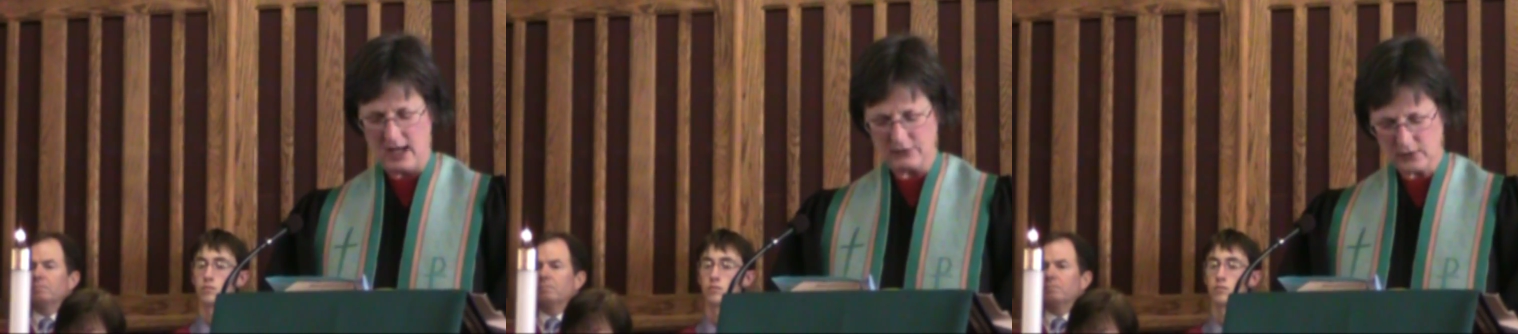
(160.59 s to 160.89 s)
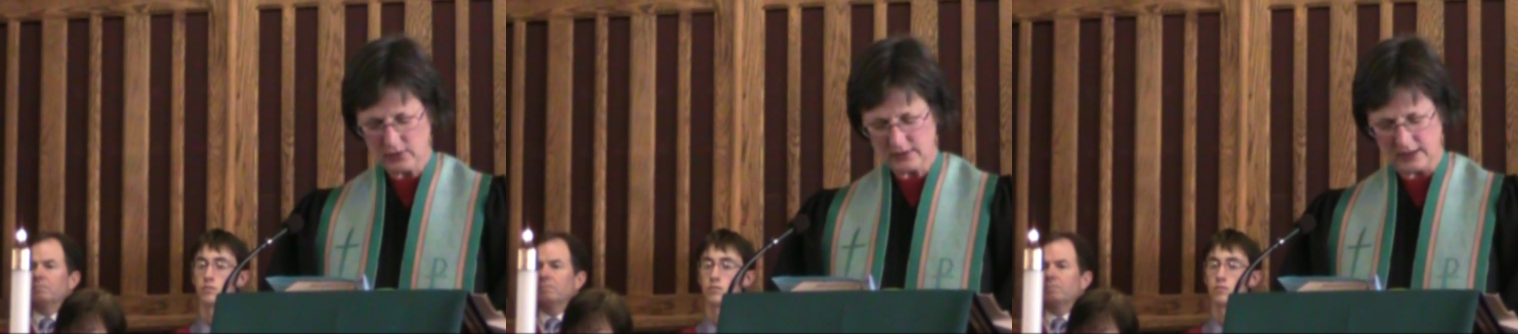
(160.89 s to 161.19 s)
Speaker 1: I
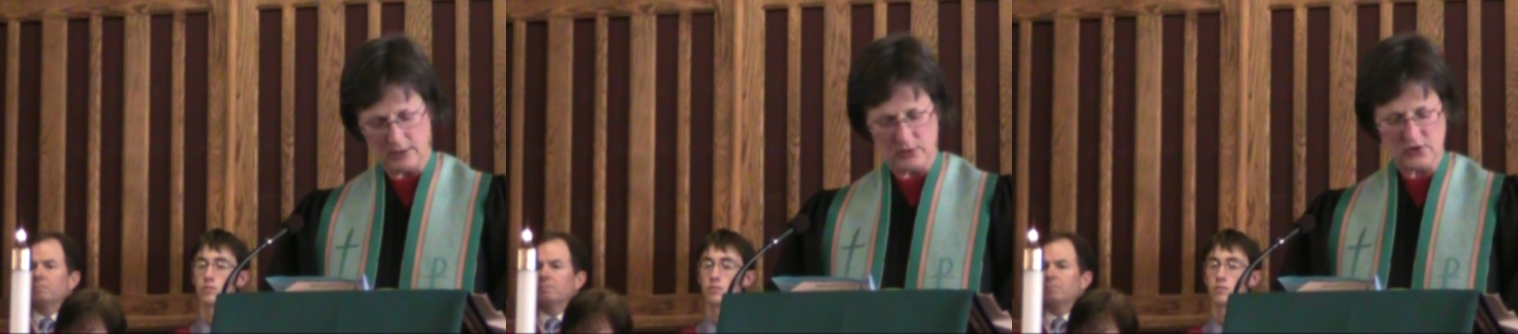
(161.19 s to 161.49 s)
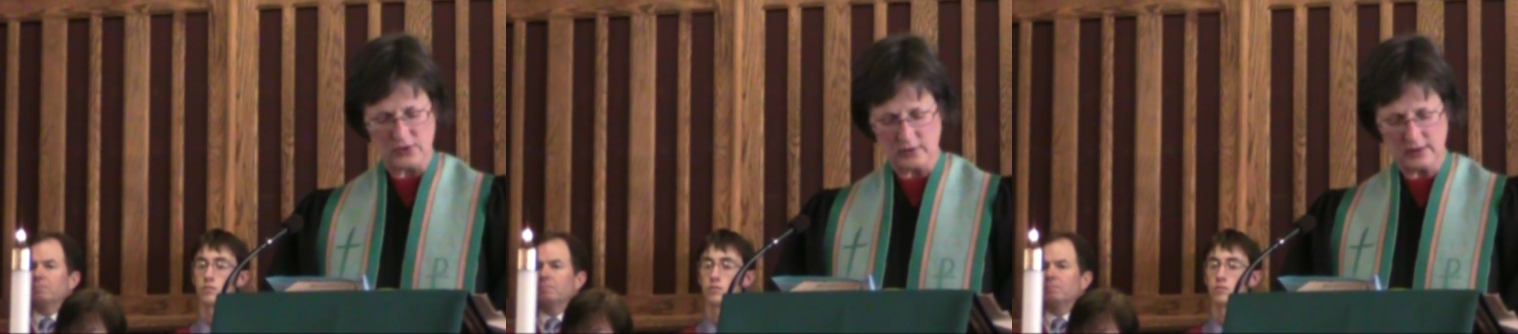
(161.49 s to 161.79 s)
thought that he would
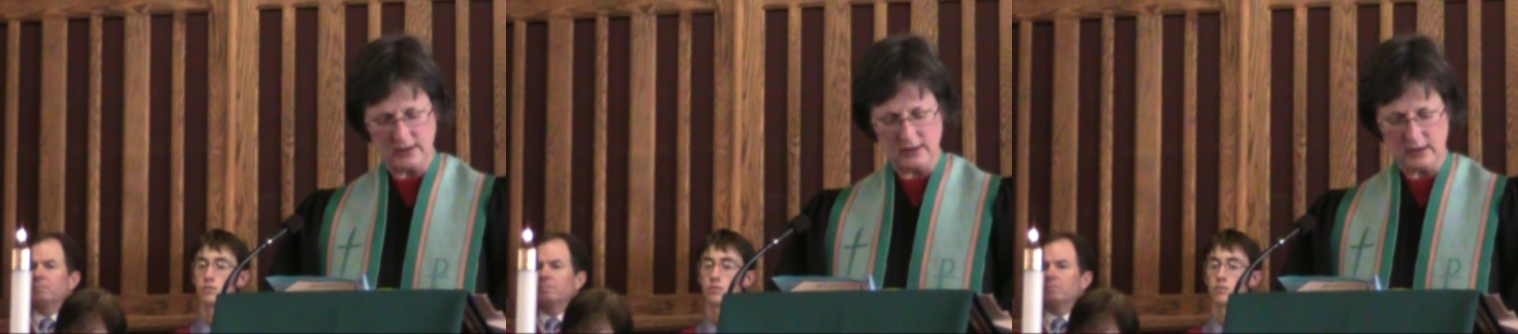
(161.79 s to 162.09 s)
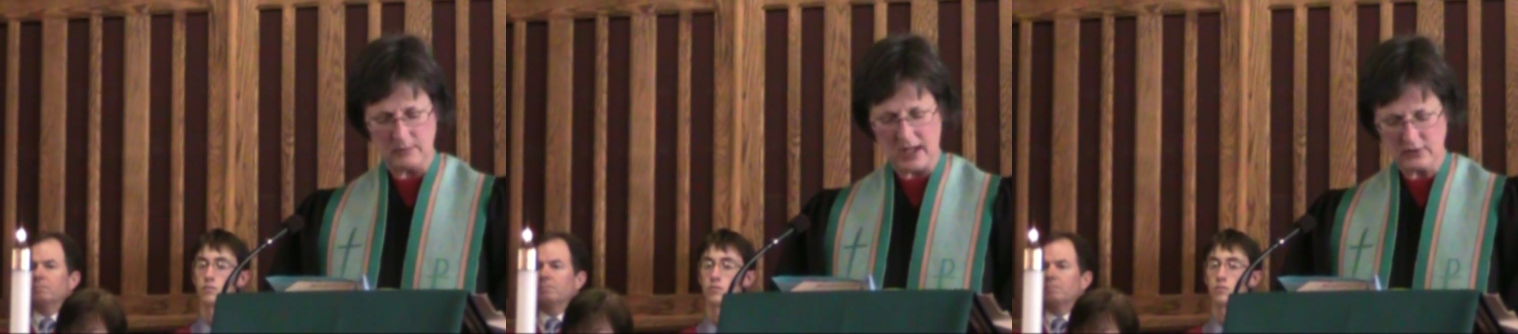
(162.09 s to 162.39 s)
surely
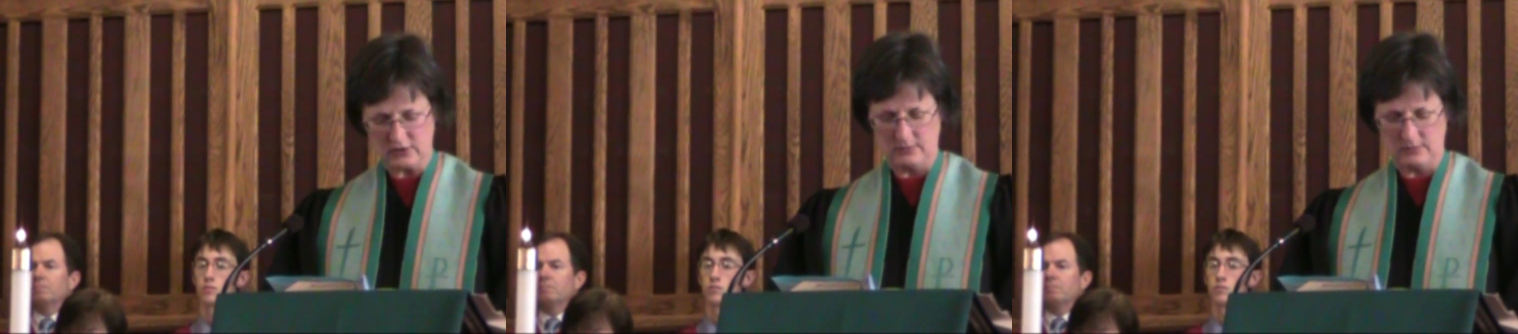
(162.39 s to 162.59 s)
come out